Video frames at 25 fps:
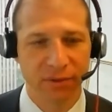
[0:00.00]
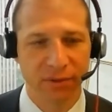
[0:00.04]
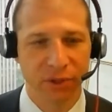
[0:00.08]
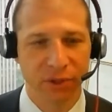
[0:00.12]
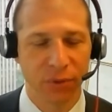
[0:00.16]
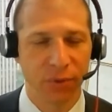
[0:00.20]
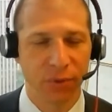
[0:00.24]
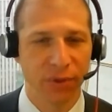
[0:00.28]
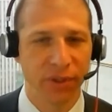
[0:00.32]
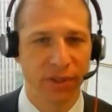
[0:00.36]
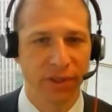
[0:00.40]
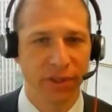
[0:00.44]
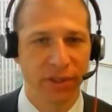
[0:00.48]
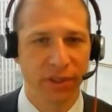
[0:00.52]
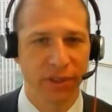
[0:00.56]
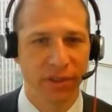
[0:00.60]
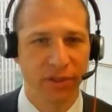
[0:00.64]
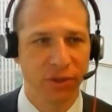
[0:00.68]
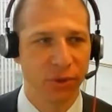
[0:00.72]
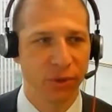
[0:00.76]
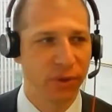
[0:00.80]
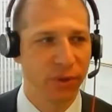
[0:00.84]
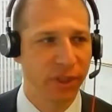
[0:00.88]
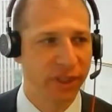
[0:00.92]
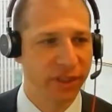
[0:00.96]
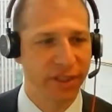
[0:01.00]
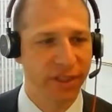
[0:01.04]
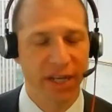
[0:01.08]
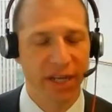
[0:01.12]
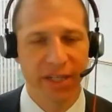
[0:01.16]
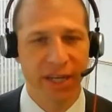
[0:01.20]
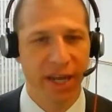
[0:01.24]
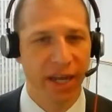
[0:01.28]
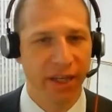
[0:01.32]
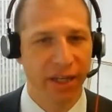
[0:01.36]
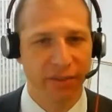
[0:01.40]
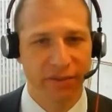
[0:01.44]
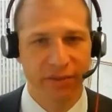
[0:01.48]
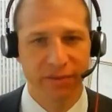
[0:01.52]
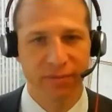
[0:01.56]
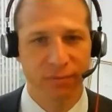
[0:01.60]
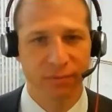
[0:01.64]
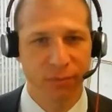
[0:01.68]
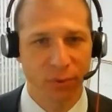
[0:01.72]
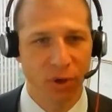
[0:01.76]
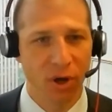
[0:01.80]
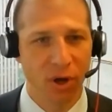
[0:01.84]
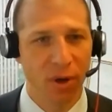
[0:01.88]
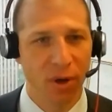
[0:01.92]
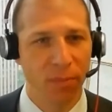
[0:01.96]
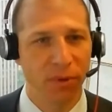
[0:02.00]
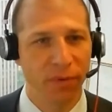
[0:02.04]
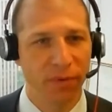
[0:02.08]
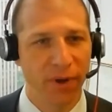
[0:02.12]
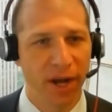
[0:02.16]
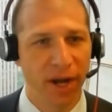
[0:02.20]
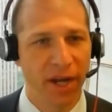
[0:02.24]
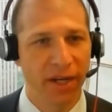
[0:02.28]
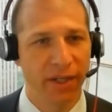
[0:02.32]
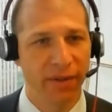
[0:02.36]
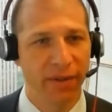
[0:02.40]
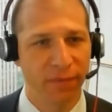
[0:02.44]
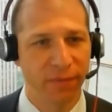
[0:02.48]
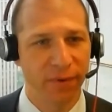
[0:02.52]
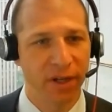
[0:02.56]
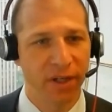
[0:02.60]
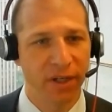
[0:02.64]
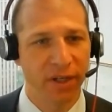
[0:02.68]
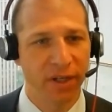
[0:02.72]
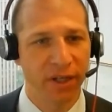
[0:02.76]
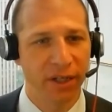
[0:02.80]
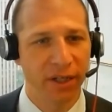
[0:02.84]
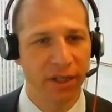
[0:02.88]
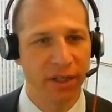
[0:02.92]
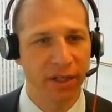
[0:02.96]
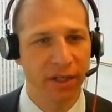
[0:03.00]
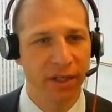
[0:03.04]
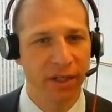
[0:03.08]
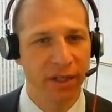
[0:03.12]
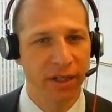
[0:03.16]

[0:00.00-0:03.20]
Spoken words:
to an extent, yes, we're all providing funding.